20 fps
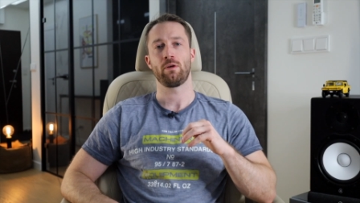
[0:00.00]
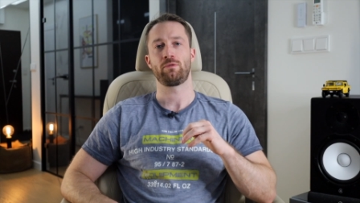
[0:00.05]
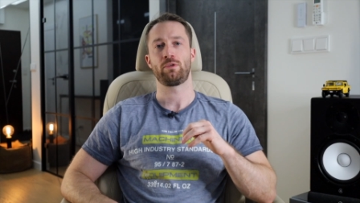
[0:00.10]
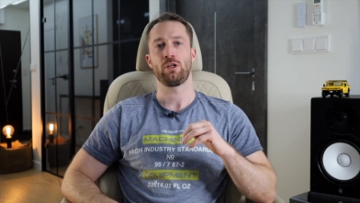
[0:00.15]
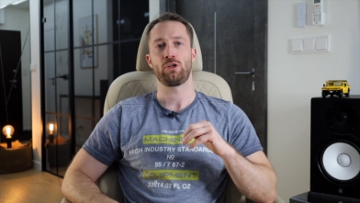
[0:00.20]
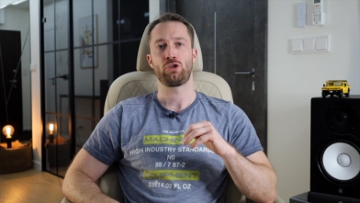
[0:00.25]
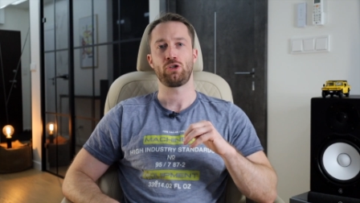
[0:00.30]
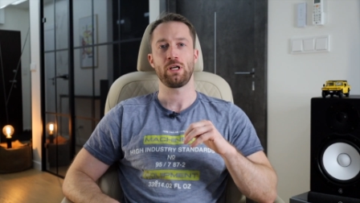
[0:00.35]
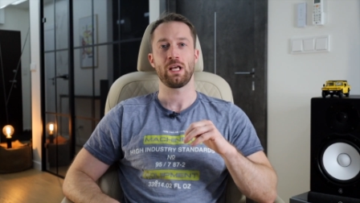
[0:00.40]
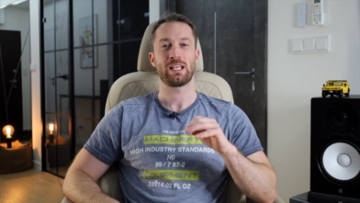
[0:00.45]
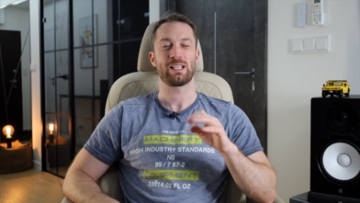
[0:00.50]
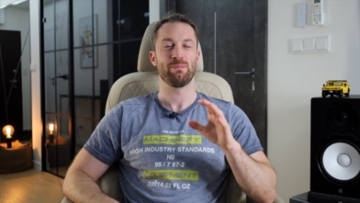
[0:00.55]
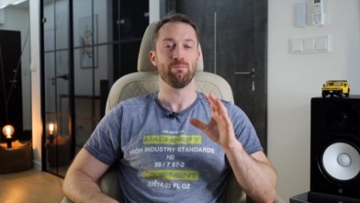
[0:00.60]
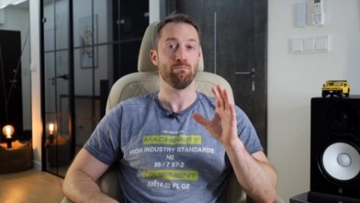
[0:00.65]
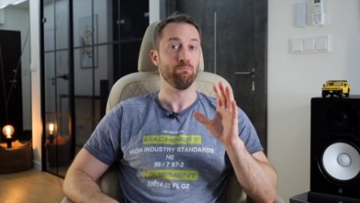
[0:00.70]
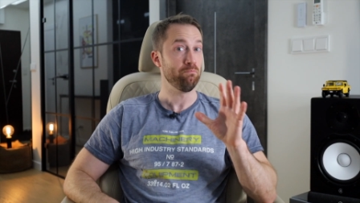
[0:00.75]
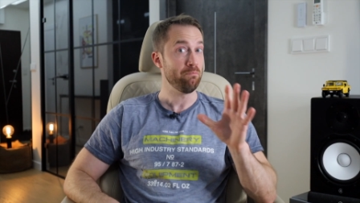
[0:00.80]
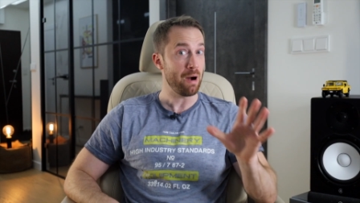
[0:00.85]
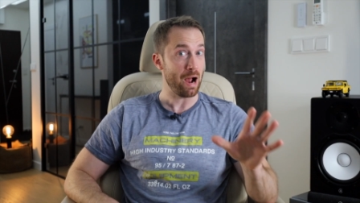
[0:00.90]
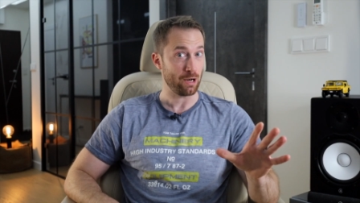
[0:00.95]
of the GX
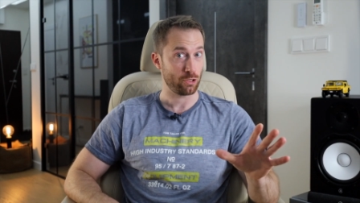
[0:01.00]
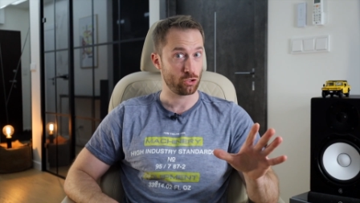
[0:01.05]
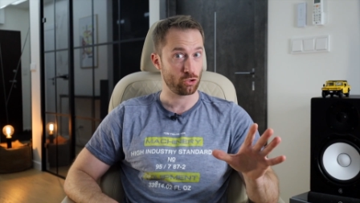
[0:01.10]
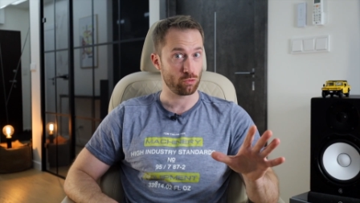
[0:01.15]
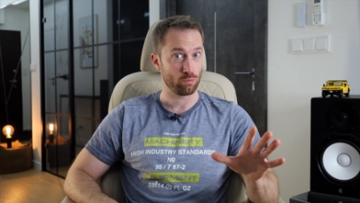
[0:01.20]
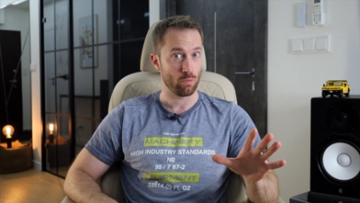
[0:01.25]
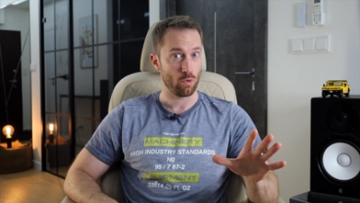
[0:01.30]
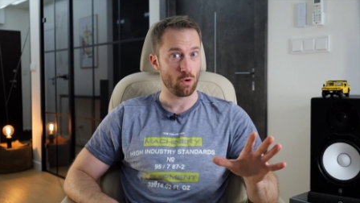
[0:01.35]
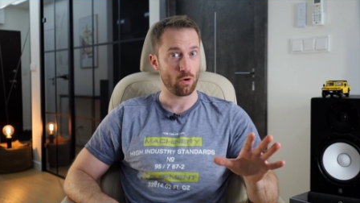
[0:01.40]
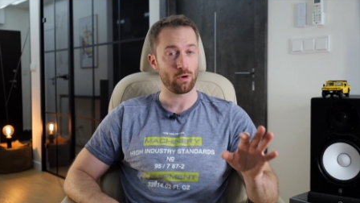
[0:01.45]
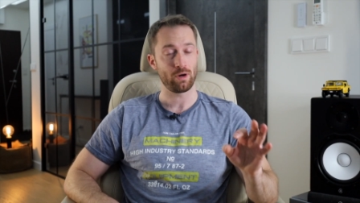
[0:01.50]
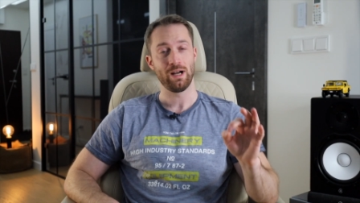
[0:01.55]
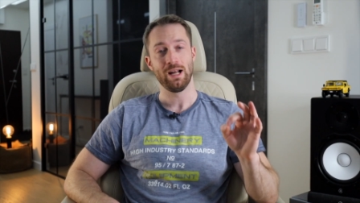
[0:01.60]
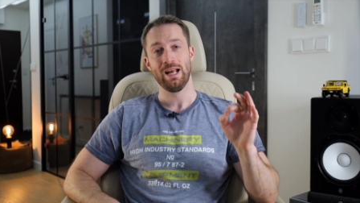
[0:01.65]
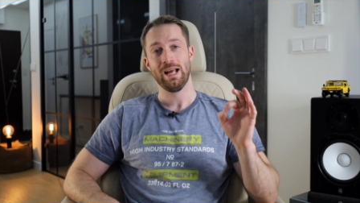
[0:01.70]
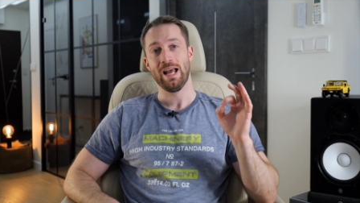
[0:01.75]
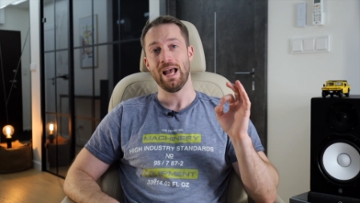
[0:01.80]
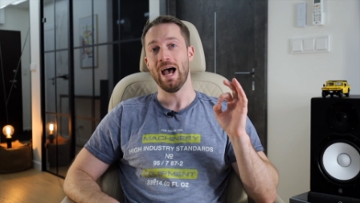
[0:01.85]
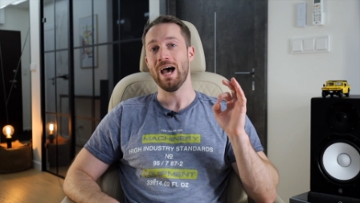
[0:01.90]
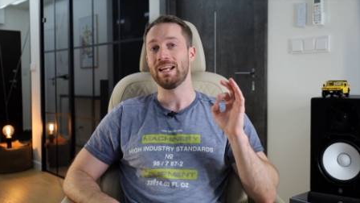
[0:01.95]
much more,
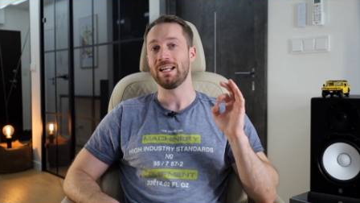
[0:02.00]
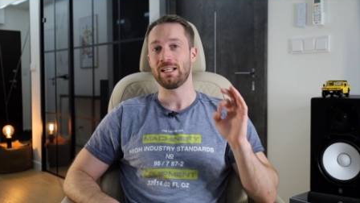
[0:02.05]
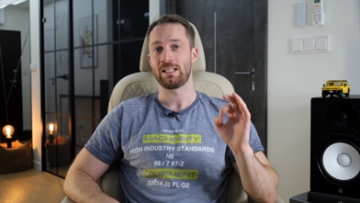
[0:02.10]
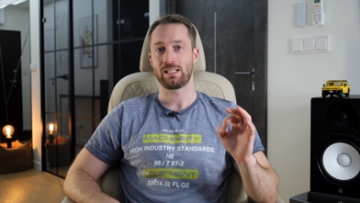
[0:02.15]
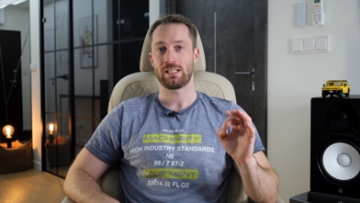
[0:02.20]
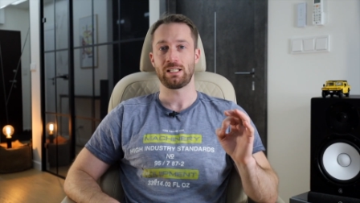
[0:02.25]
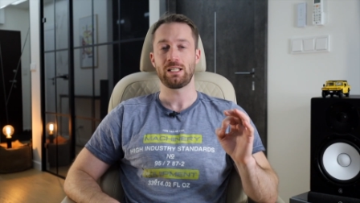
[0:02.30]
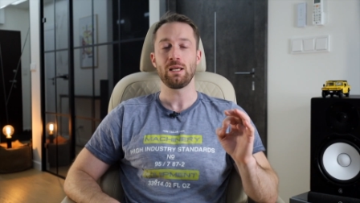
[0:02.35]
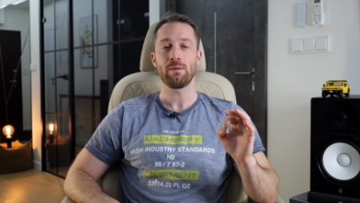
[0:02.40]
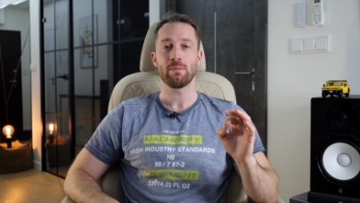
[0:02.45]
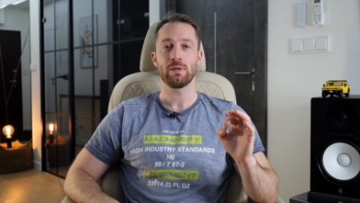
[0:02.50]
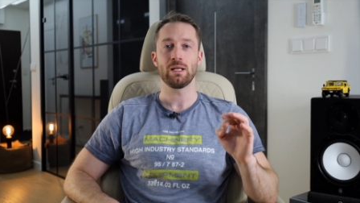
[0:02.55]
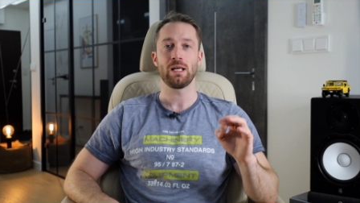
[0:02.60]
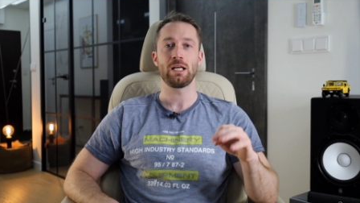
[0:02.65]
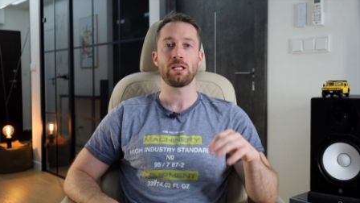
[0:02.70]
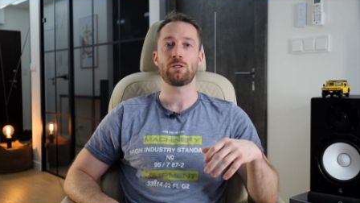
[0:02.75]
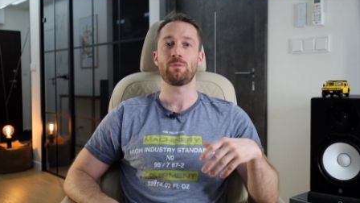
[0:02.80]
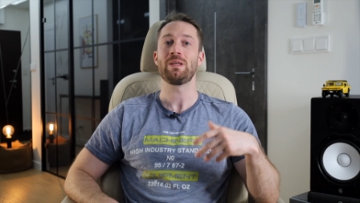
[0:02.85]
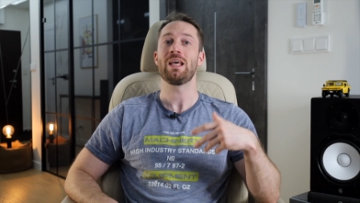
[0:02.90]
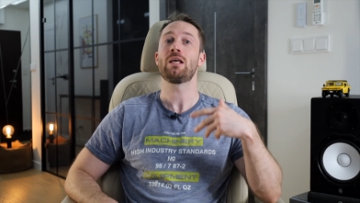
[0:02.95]
and it
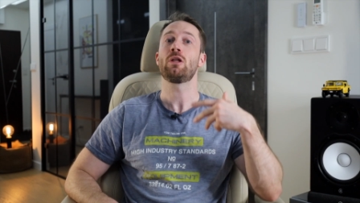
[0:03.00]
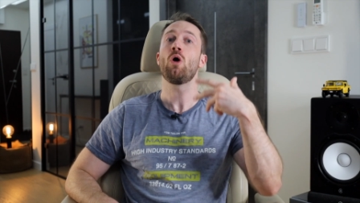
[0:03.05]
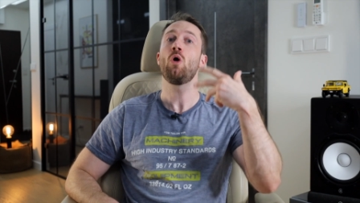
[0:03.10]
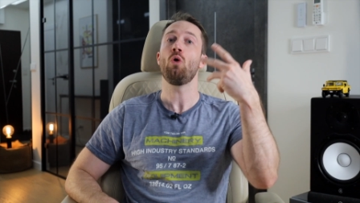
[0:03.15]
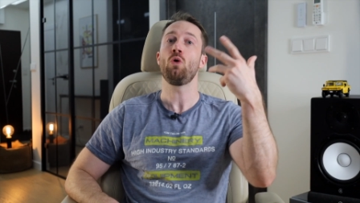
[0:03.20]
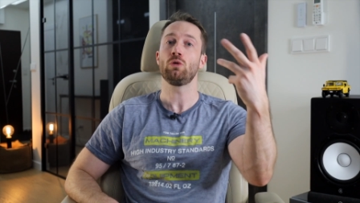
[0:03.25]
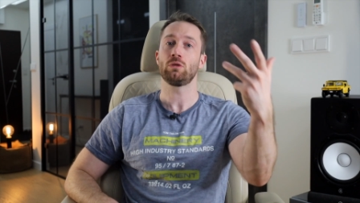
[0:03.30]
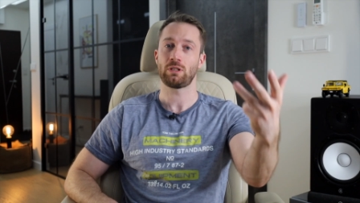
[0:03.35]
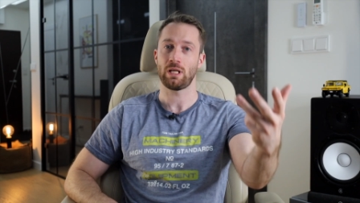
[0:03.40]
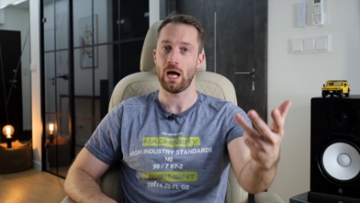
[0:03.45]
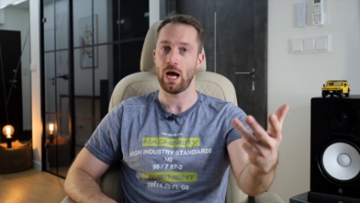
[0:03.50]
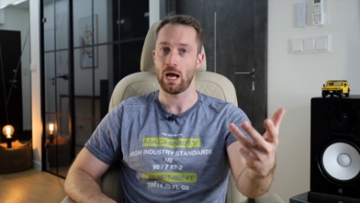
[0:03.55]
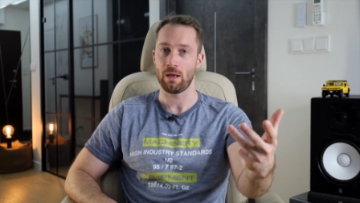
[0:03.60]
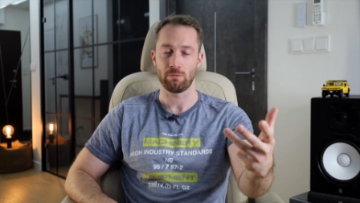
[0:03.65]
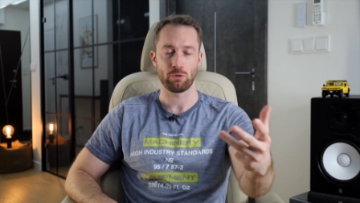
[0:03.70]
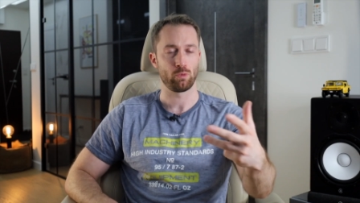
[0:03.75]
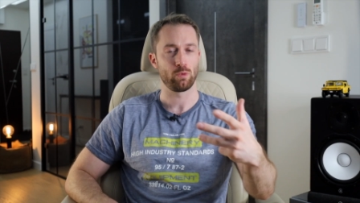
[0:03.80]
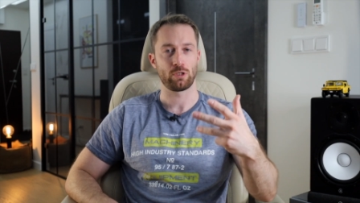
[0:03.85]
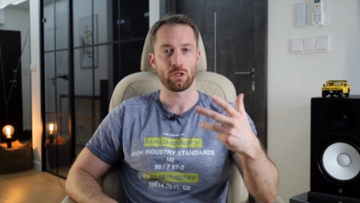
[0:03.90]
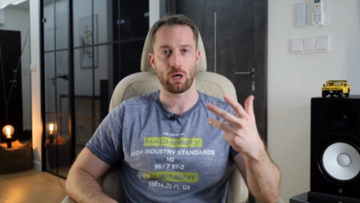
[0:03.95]
stimulates me at all
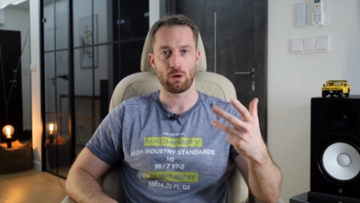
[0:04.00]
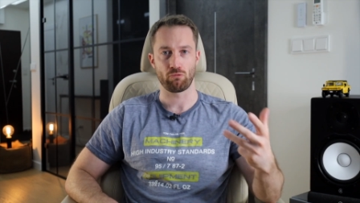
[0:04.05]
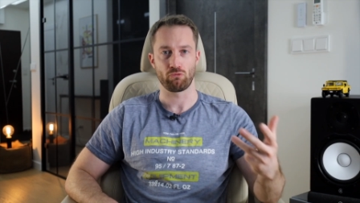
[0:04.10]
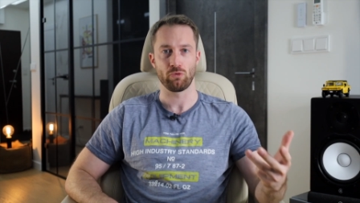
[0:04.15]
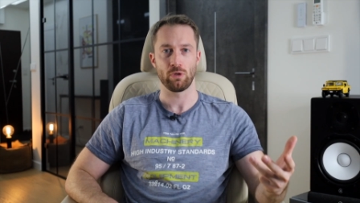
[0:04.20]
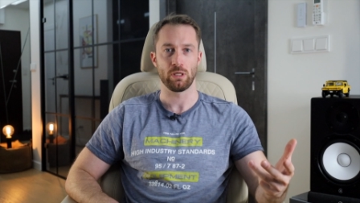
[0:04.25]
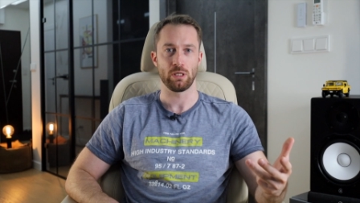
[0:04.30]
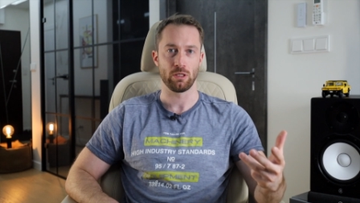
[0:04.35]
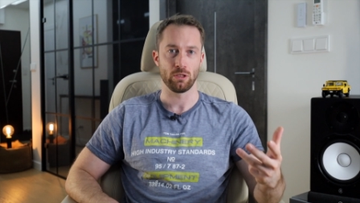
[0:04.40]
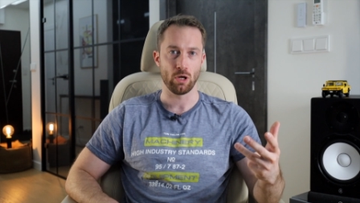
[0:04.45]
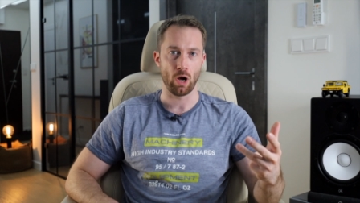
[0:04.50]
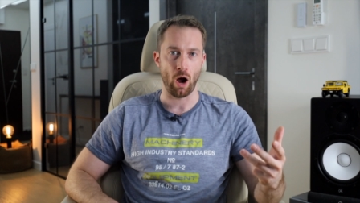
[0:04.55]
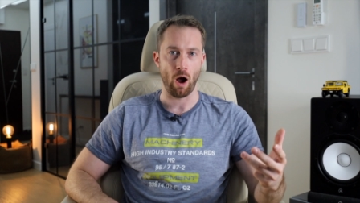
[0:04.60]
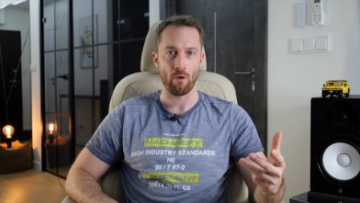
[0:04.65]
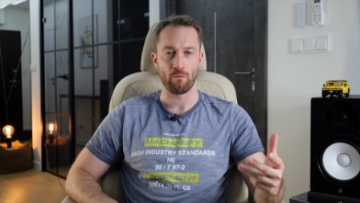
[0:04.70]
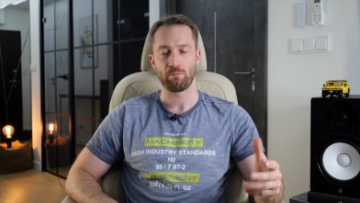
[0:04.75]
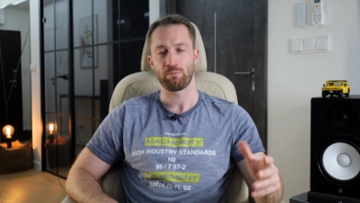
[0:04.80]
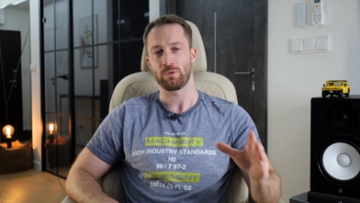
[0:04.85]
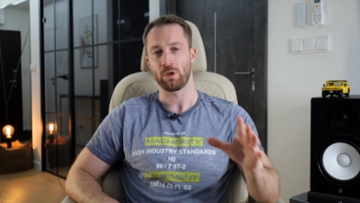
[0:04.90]
times, which I really love.